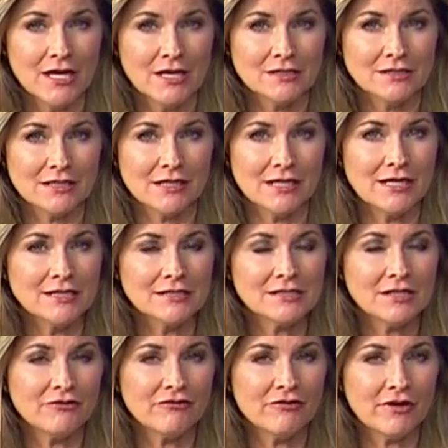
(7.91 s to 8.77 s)
to ease
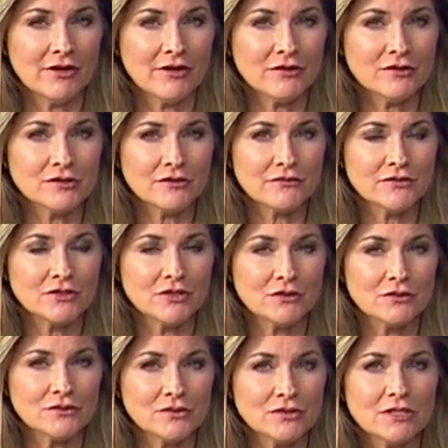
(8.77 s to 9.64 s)
the fears of
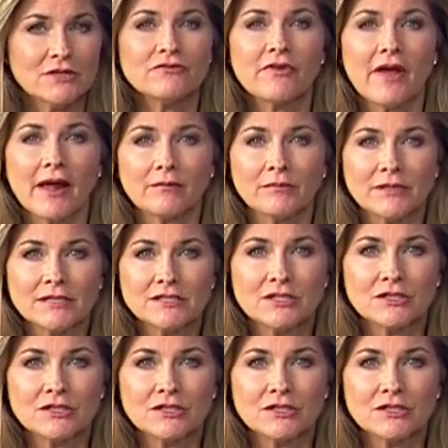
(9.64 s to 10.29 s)
students and families